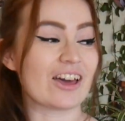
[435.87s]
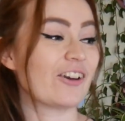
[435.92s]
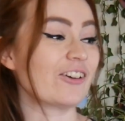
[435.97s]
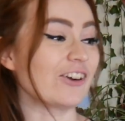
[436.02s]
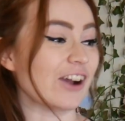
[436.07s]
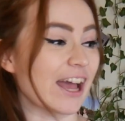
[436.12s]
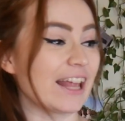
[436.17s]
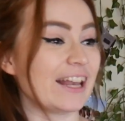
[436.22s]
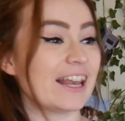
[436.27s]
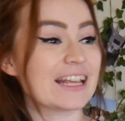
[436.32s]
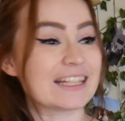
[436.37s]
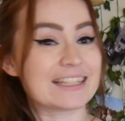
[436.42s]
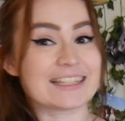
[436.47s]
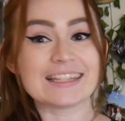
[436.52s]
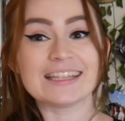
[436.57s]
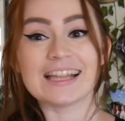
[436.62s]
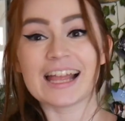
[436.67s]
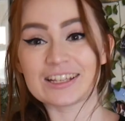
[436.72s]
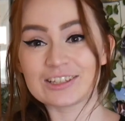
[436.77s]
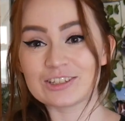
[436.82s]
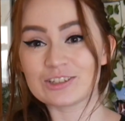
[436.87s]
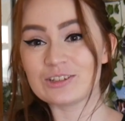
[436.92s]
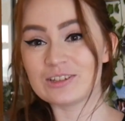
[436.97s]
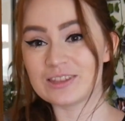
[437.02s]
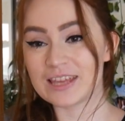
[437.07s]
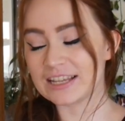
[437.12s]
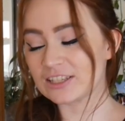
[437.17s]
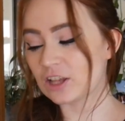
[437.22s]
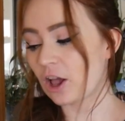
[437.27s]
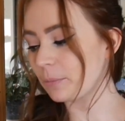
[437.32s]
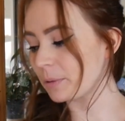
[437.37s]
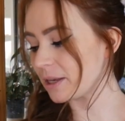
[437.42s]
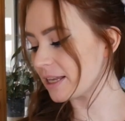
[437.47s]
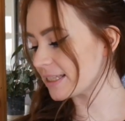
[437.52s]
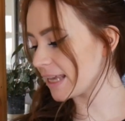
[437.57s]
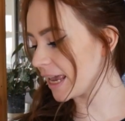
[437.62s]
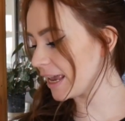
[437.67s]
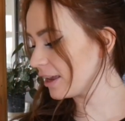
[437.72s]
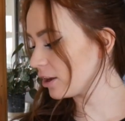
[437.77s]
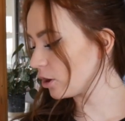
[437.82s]
All right, let's do this. I'm gonna
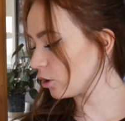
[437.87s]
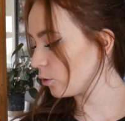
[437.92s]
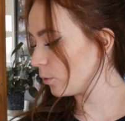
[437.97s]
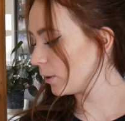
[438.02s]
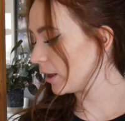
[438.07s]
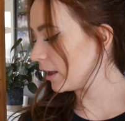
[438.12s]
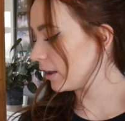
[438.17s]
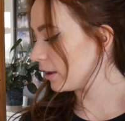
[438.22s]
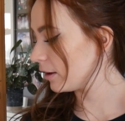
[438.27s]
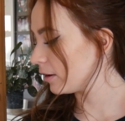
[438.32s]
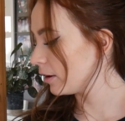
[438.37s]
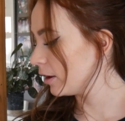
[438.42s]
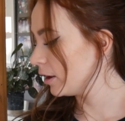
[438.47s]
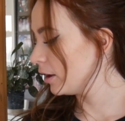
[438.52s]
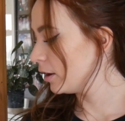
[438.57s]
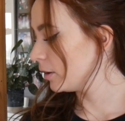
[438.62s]
take a quick